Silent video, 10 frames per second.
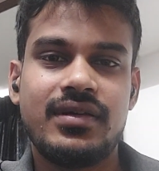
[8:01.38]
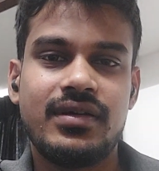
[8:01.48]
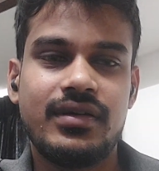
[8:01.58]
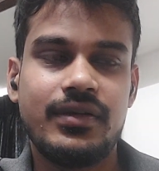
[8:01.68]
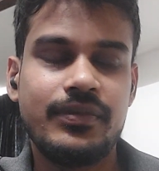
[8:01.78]

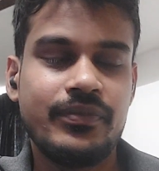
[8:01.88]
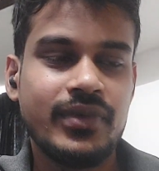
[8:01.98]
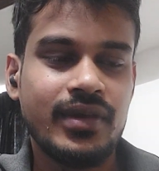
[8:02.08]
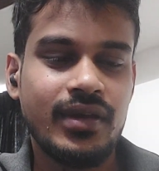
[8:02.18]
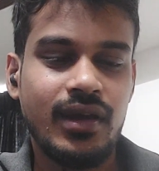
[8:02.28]
Uh,
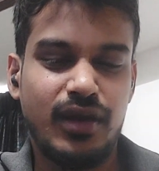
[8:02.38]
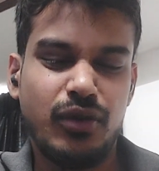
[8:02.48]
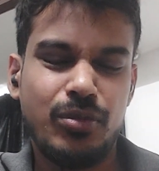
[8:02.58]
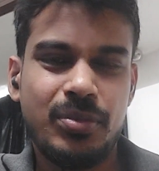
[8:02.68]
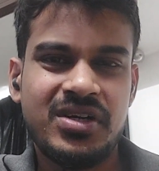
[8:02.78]
I
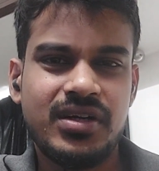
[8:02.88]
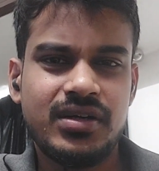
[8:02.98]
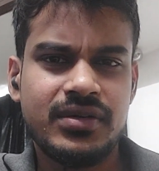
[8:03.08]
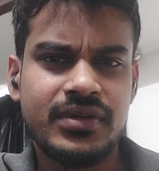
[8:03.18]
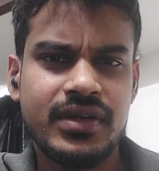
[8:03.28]
hope
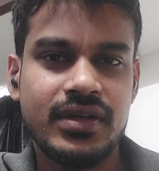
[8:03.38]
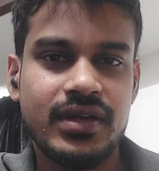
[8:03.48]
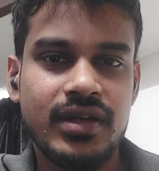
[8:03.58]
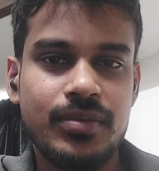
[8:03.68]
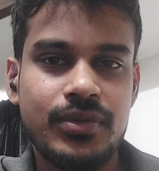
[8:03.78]
it
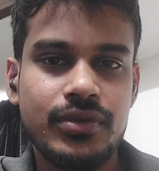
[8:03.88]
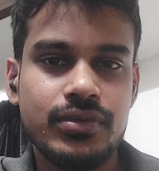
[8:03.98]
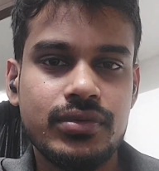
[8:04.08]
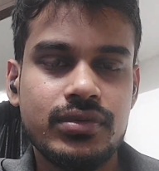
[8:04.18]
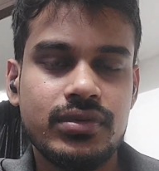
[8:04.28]
helped
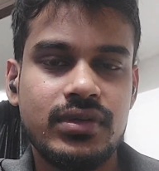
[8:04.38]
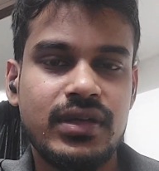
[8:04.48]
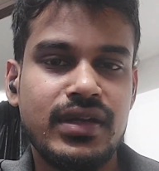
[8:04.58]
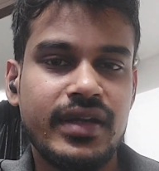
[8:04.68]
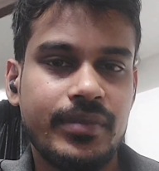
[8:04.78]
you
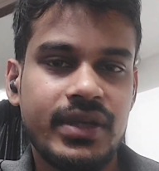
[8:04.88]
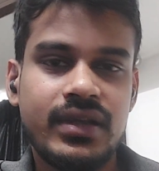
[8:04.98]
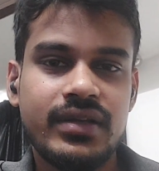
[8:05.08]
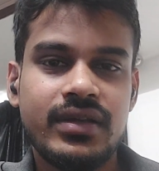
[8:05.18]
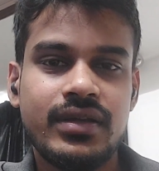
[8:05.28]
learn a
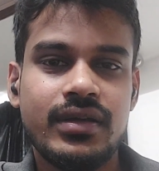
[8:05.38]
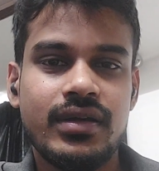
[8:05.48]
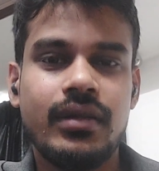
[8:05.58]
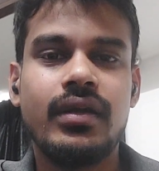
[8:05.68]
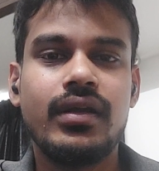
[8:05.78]
bit,
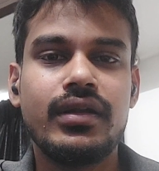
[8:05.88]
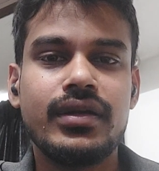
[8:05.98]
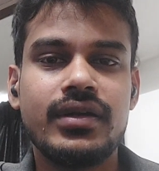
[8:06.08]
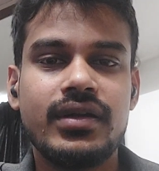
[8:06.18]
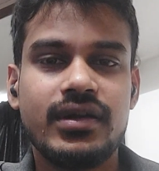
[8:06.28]

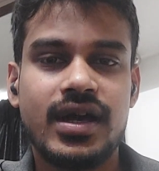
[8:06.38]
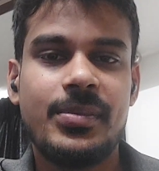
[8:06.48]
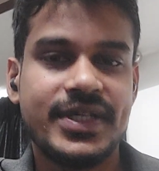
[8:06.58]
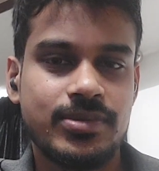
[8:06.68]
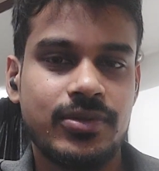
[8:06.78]
and
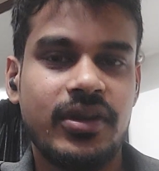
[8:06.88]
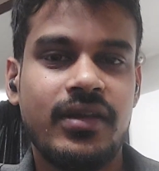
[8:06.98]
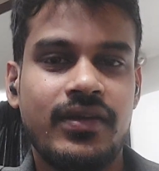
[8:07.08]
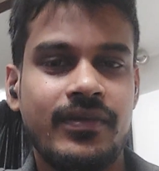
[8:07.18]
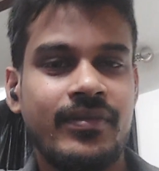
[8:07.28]
happy exploring.
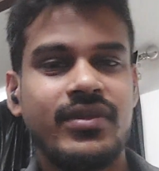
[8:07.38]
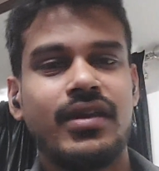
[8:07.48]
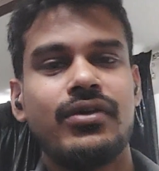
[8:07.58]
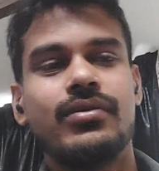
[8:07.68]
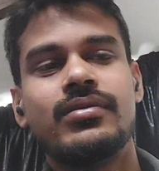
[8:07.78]

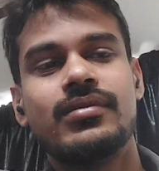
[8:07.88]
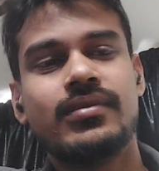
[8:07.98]
Thank you.